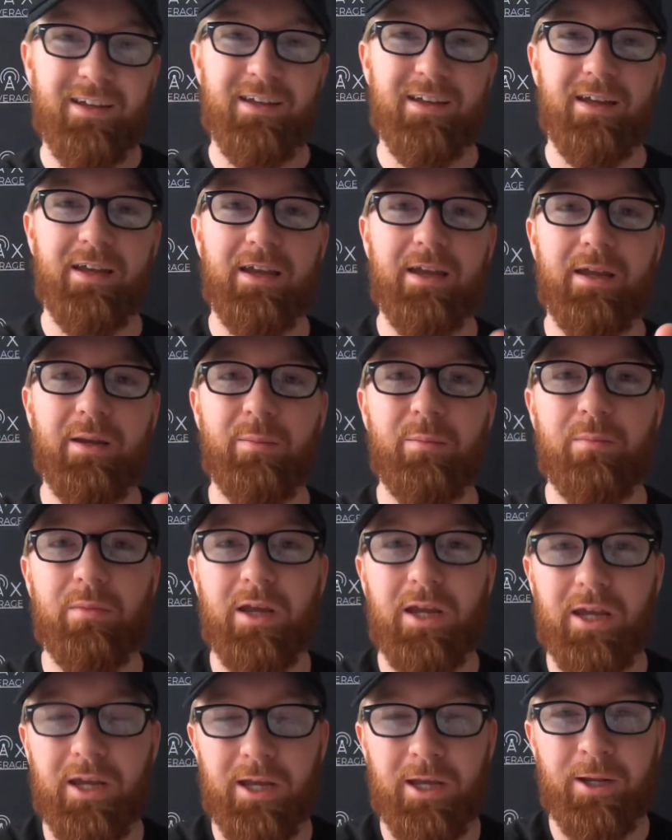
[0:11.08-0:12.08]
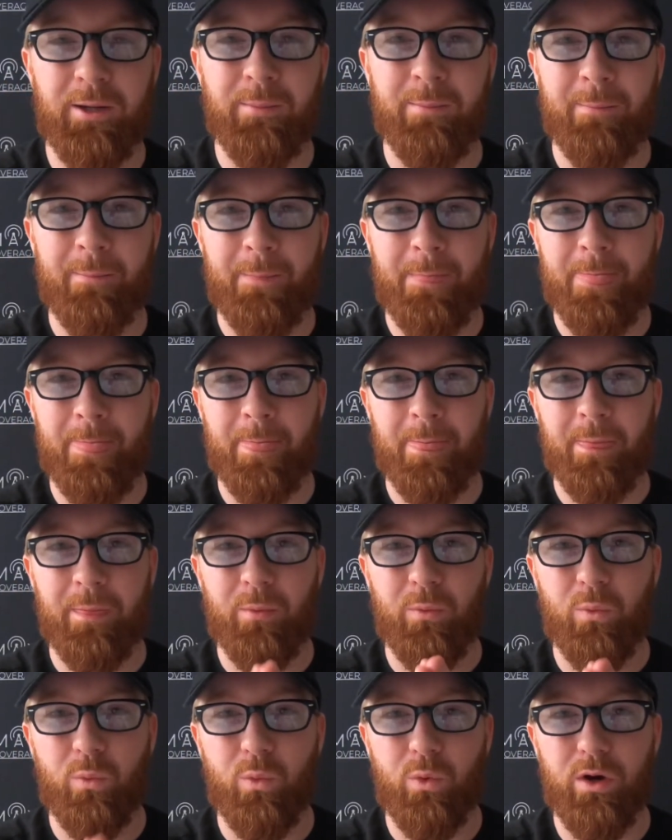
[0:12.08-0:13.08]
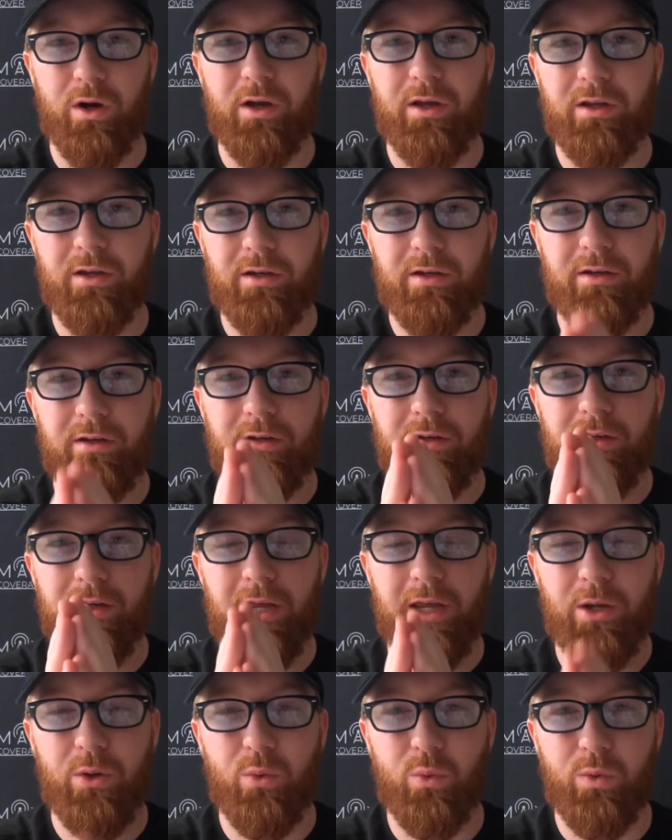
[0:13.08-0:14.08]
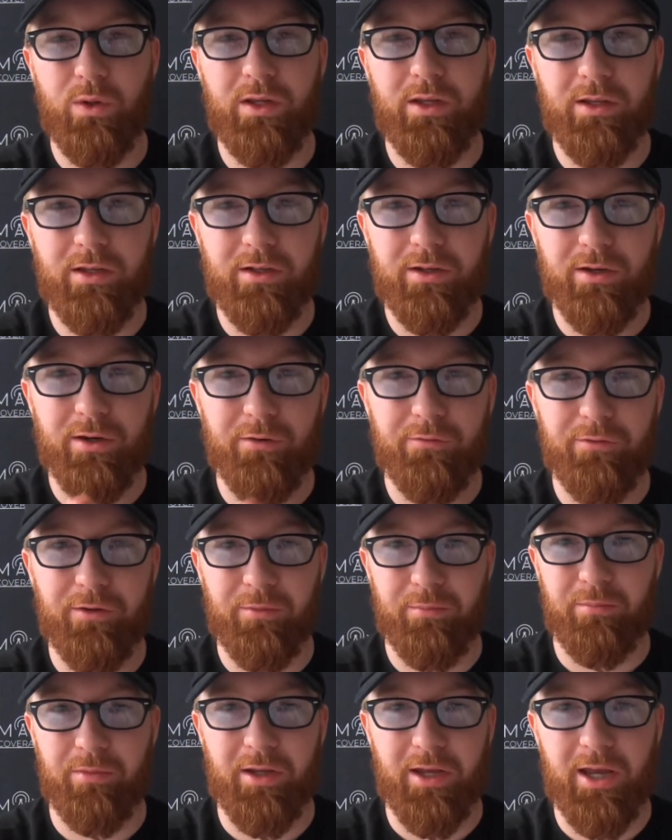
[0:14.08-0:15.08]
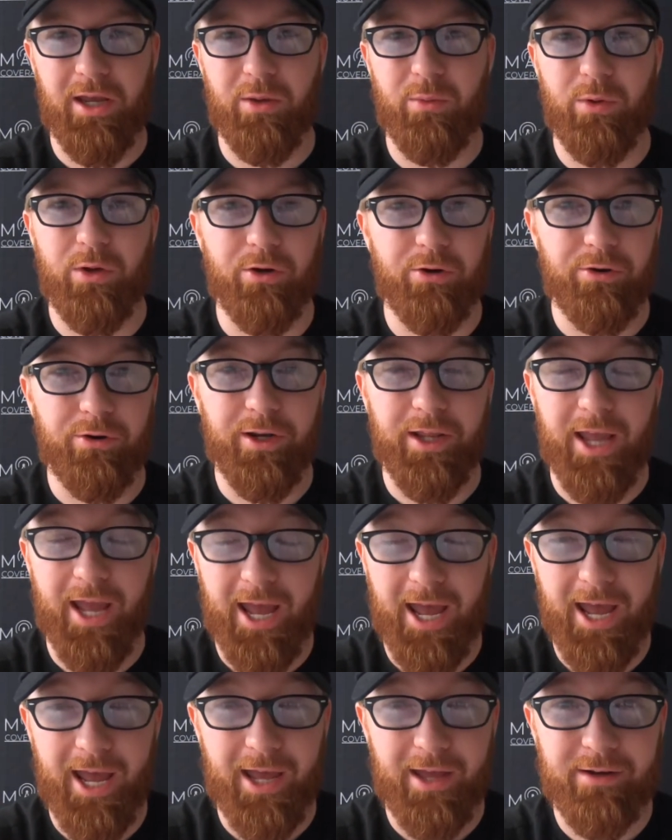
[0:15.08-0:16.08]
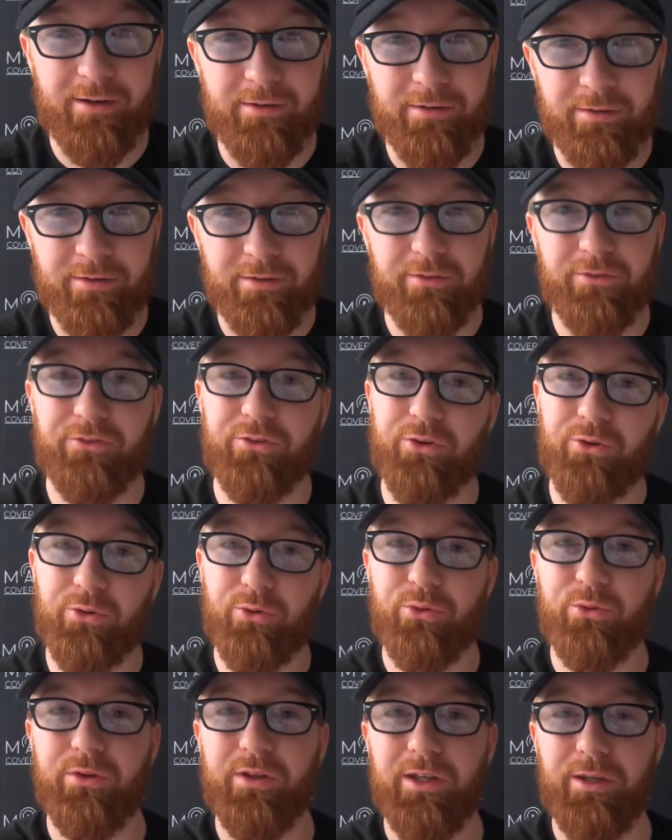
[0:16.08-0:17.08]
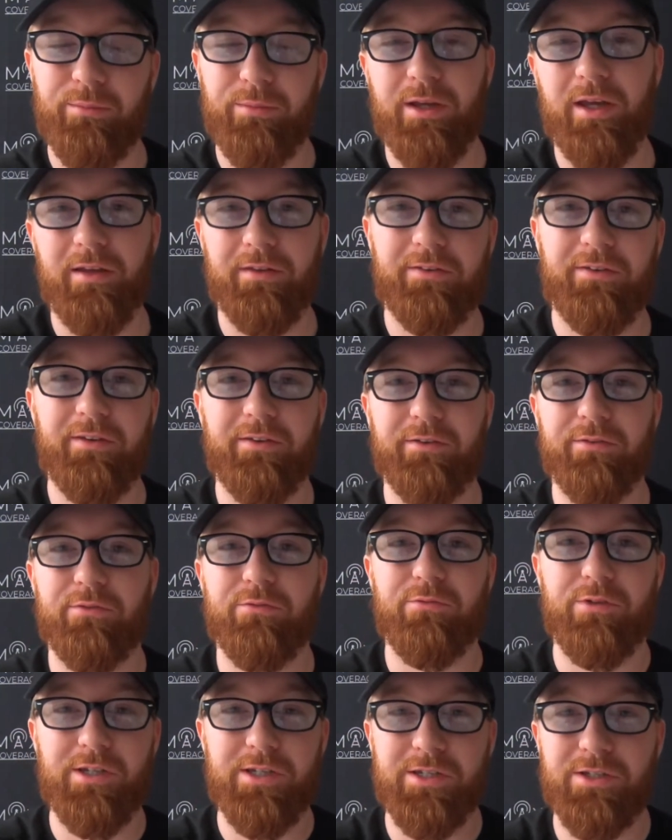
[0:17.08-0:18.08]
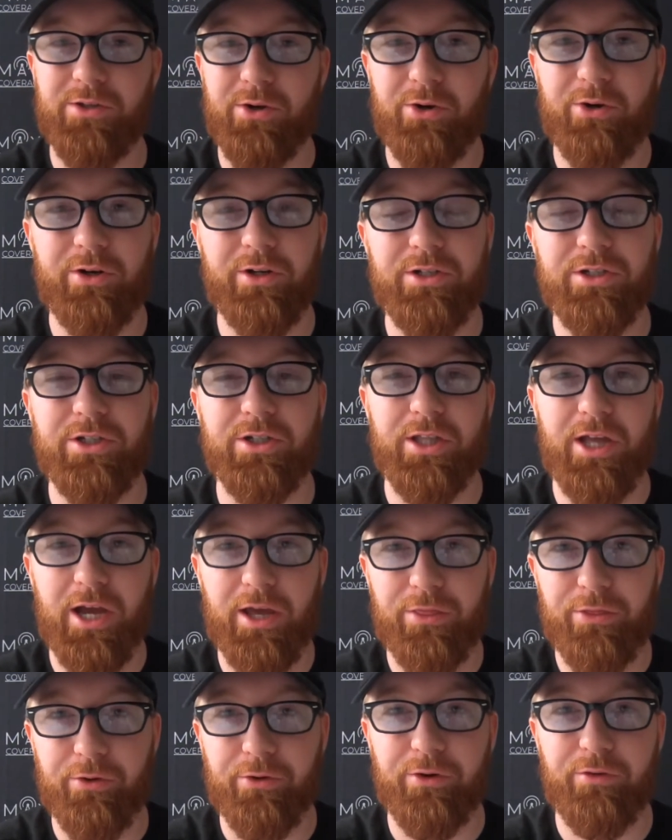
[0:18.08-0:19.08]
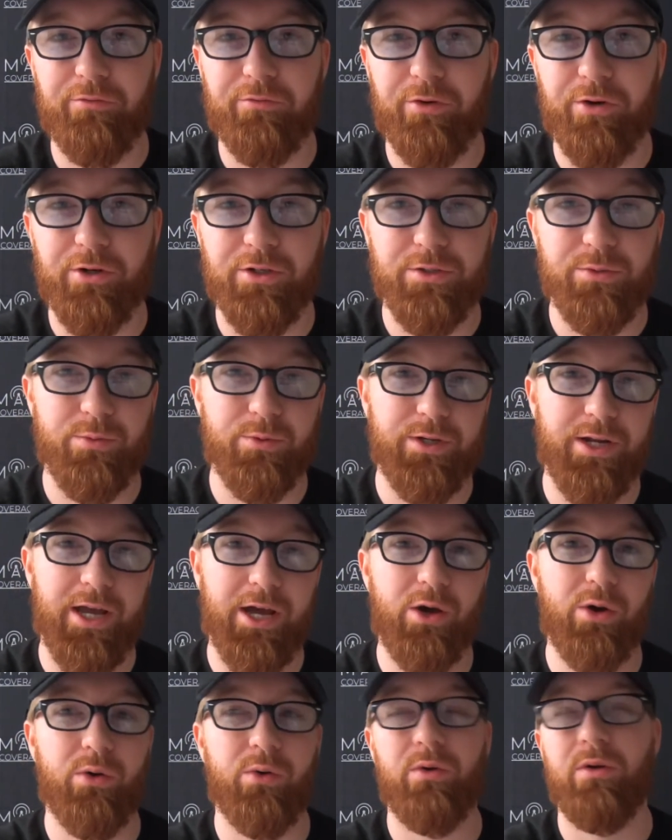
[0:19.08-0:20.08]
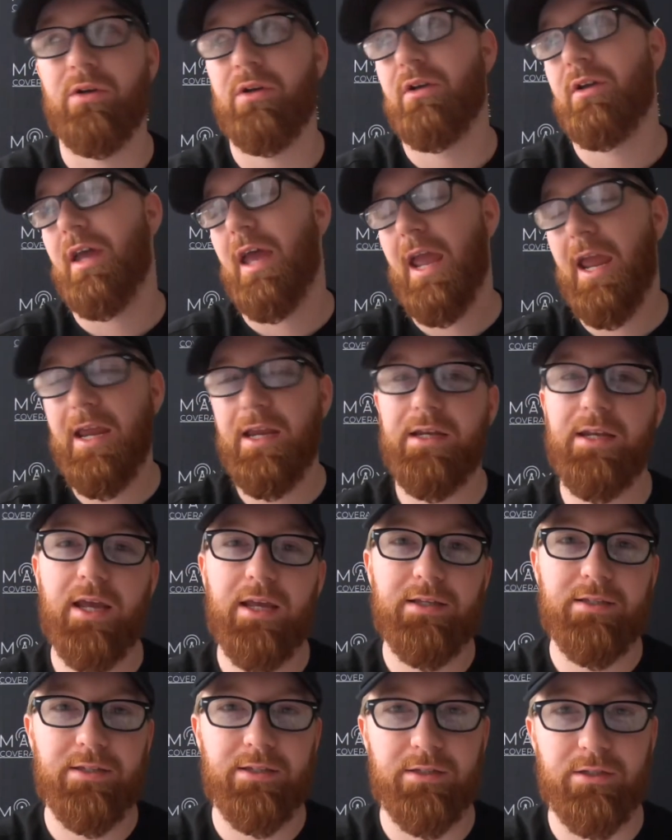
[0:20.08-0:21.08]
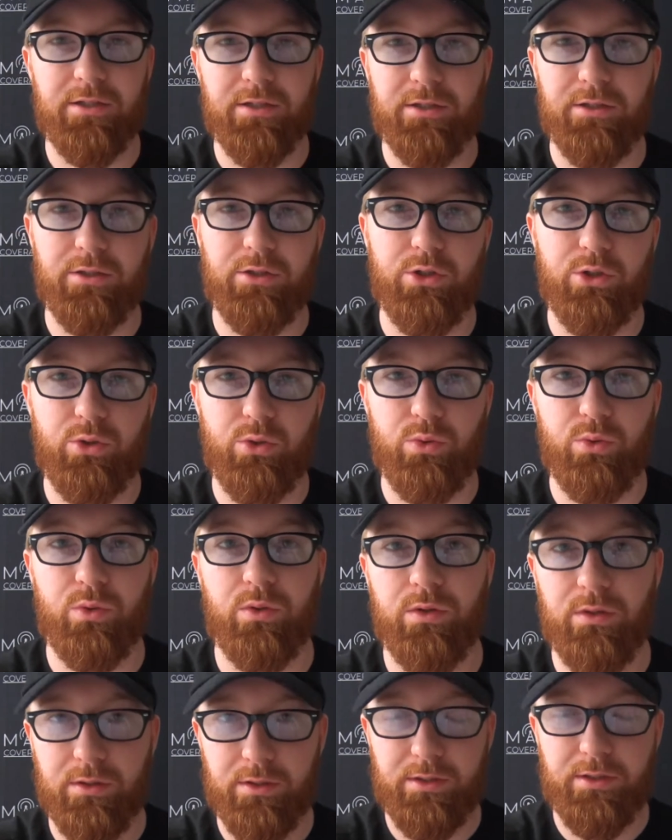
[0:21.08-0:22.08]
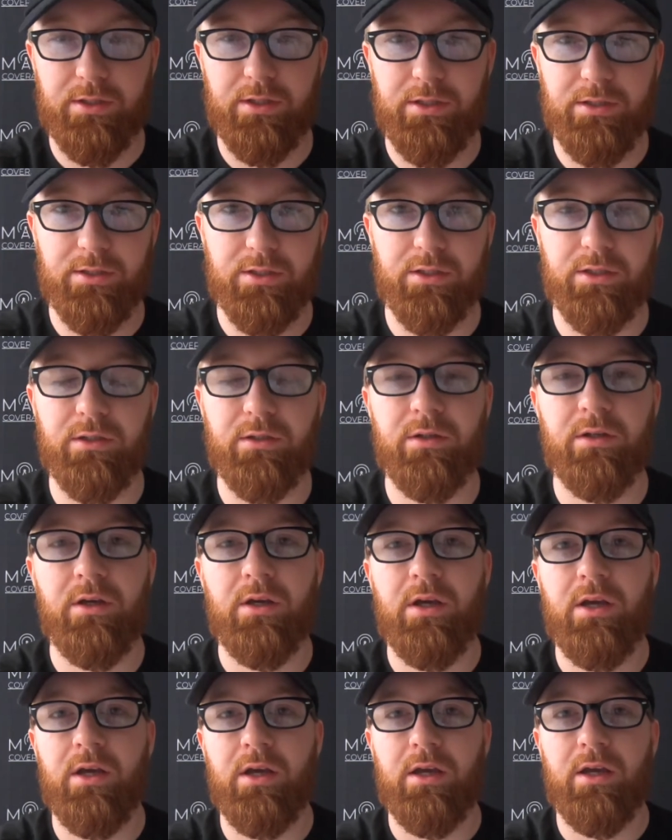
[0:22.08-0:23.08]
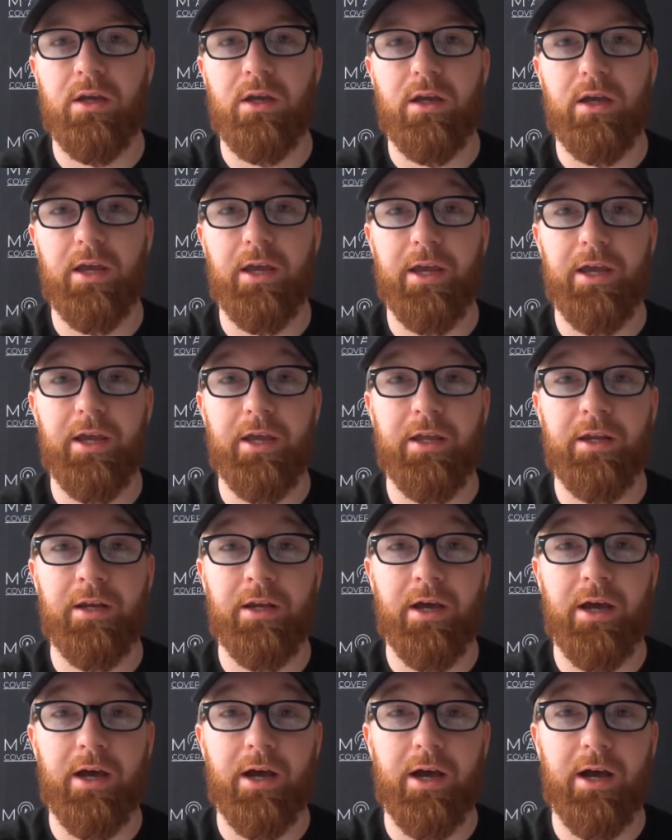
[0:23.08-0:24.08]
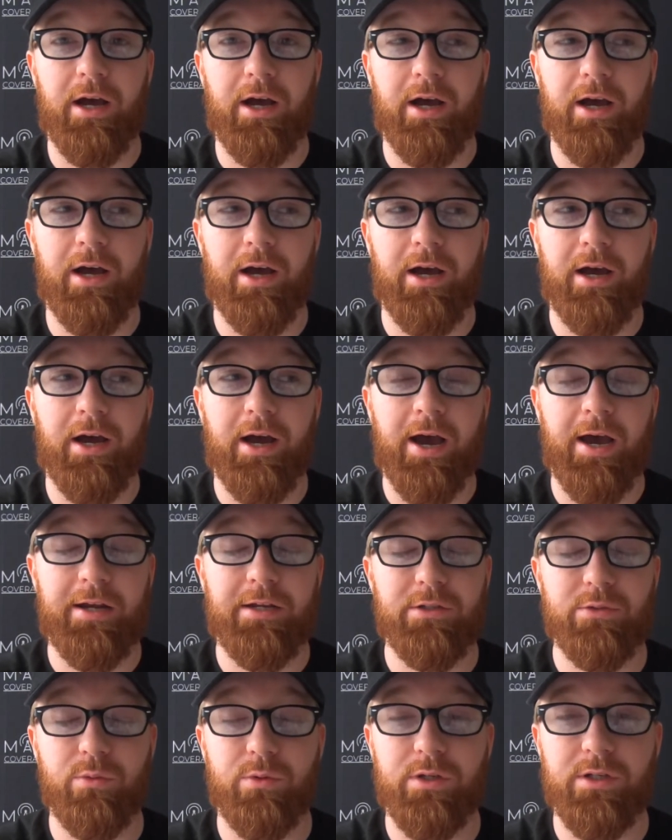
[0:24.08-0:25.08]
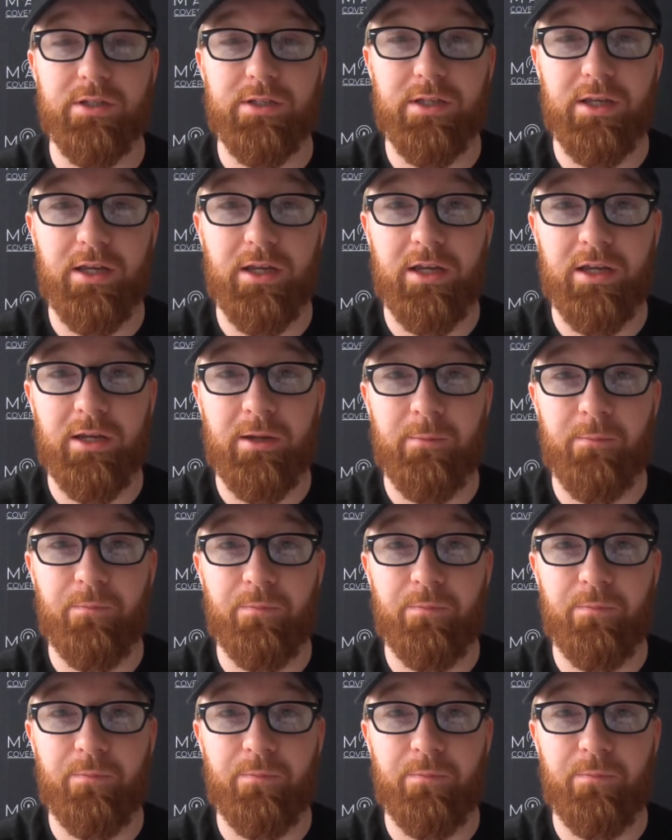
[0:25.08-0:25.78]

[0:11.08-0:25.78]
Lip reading: And man, what a week of NBA we already had. So the NBA season restarted July 31st. We're now 8 days into the new season, and I just want to say